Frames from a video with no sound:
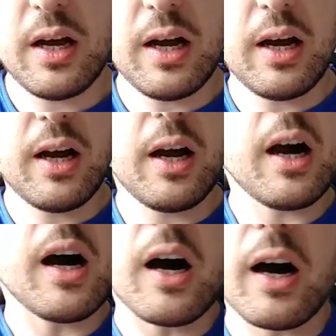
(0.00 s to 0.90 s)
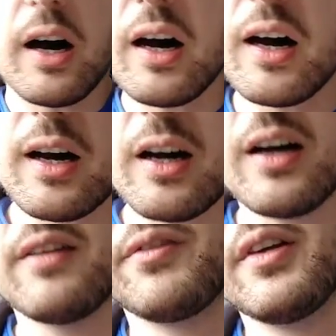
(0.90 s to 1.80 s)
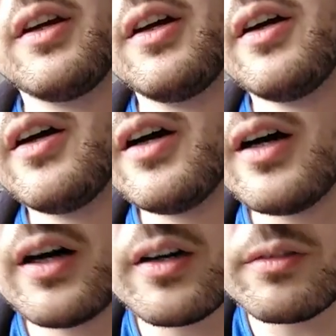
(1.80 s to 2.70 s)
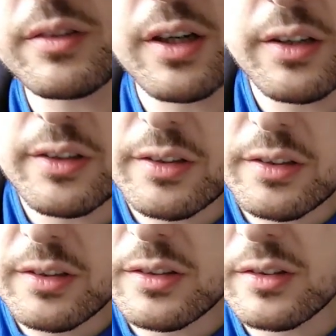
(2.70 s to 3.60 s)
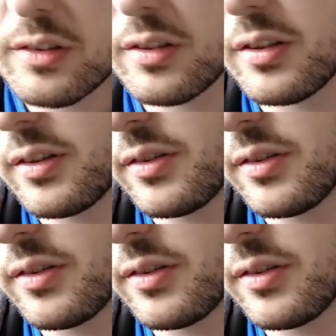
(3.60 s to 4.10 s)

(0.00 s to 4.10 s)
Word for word: Ha ha ha ha ha, oh, I've done it.